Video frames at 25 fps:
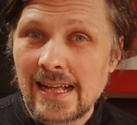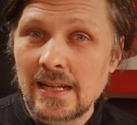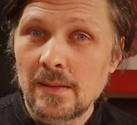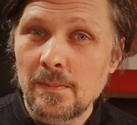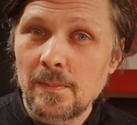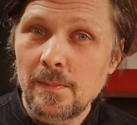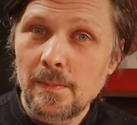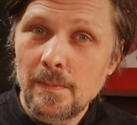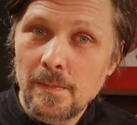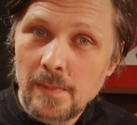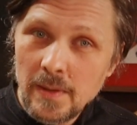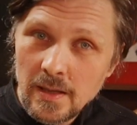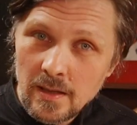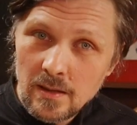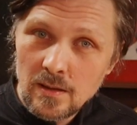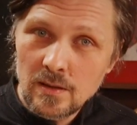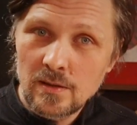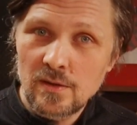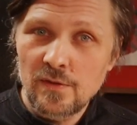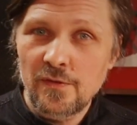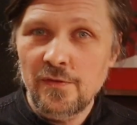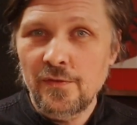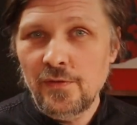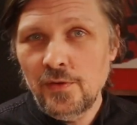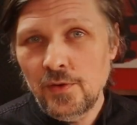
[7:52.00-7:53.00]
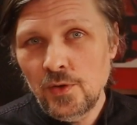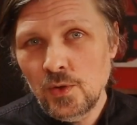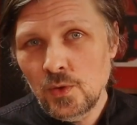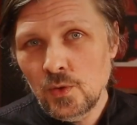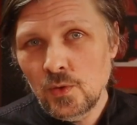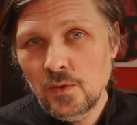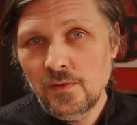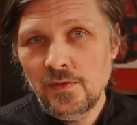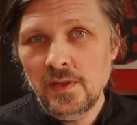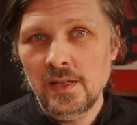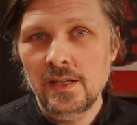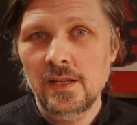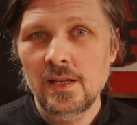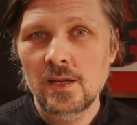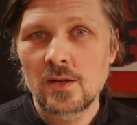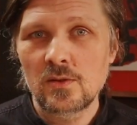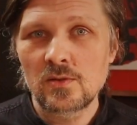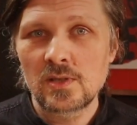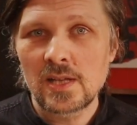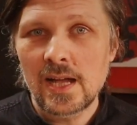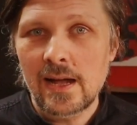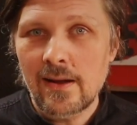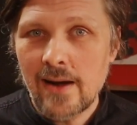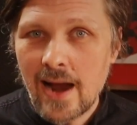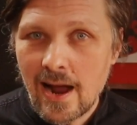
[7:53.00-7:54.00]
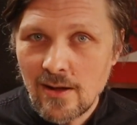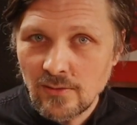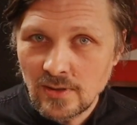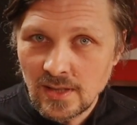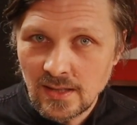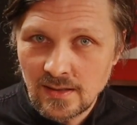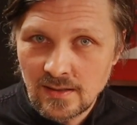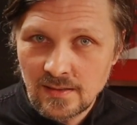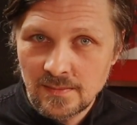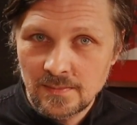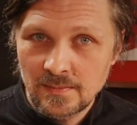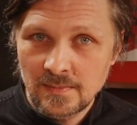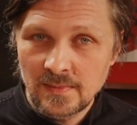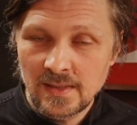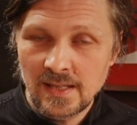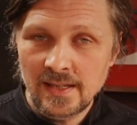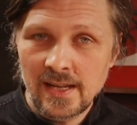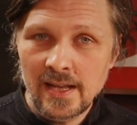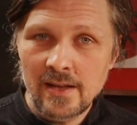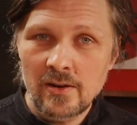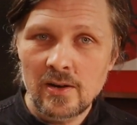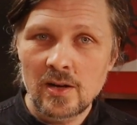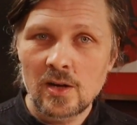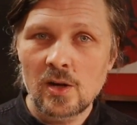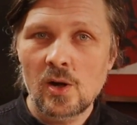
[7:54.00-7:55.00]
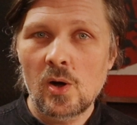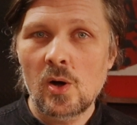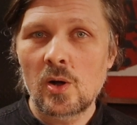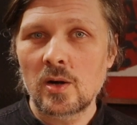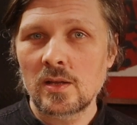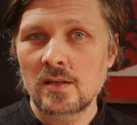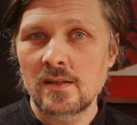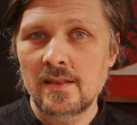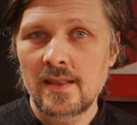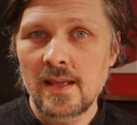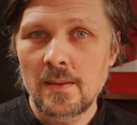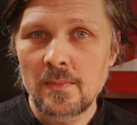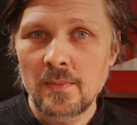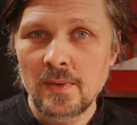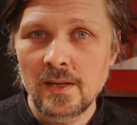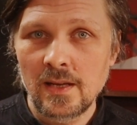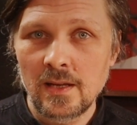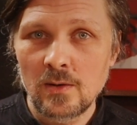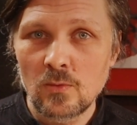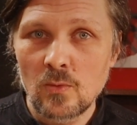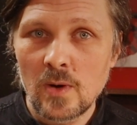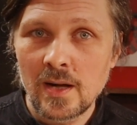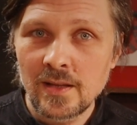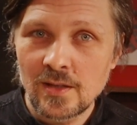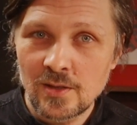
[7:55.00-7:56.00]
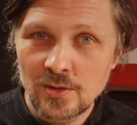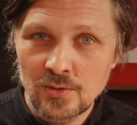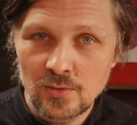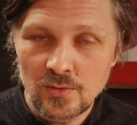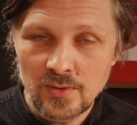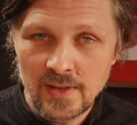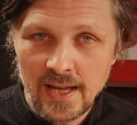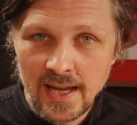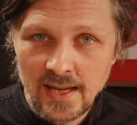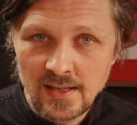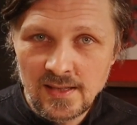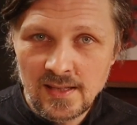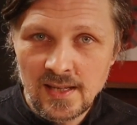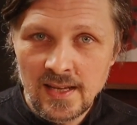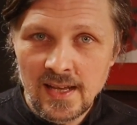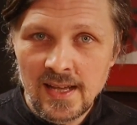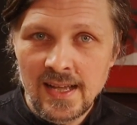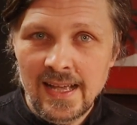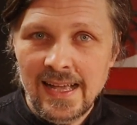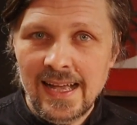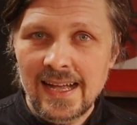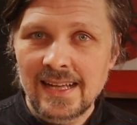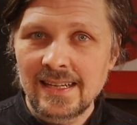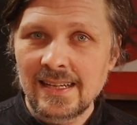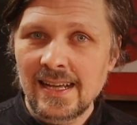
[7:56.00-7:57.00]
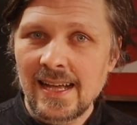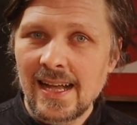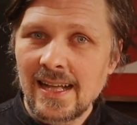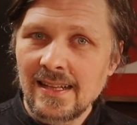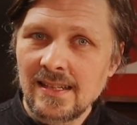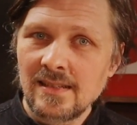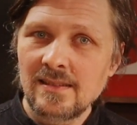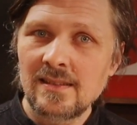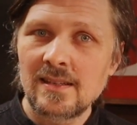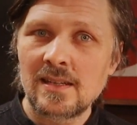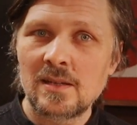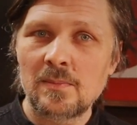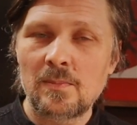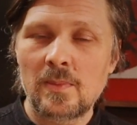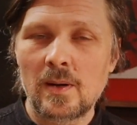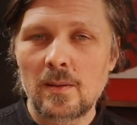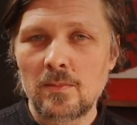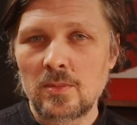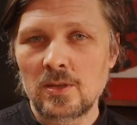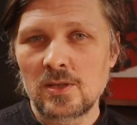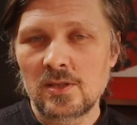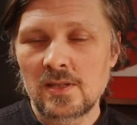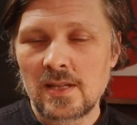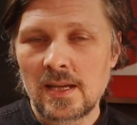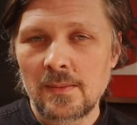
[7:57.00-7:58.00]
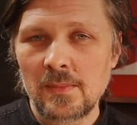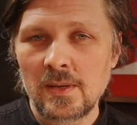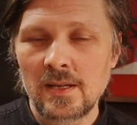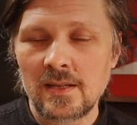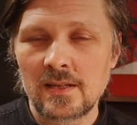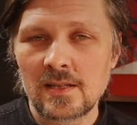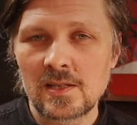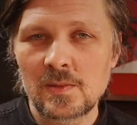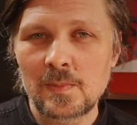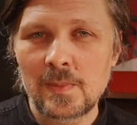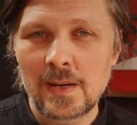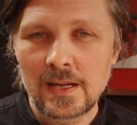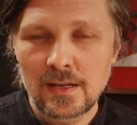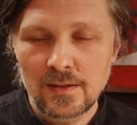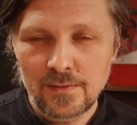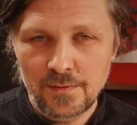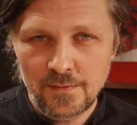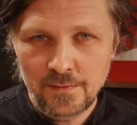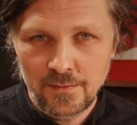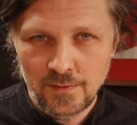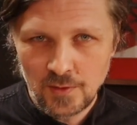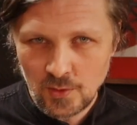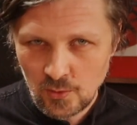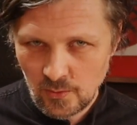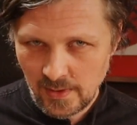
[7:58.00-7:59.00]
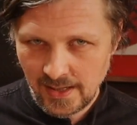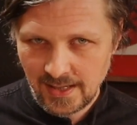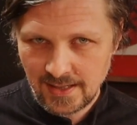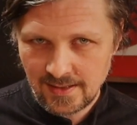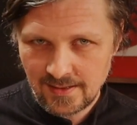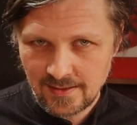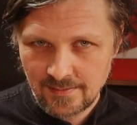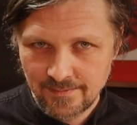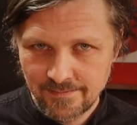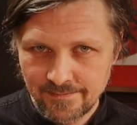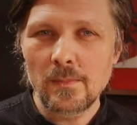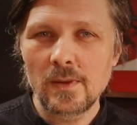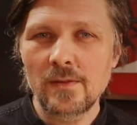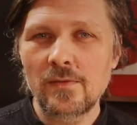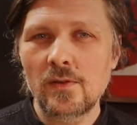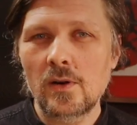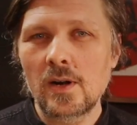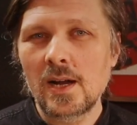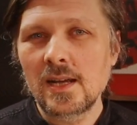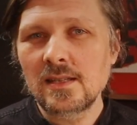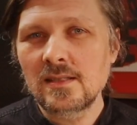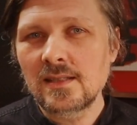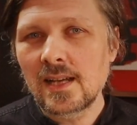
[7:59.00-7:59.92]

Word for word: and build few videos around it. Then I record them in 1 or 2 days and edit and publish them in the span of few weeks. Before I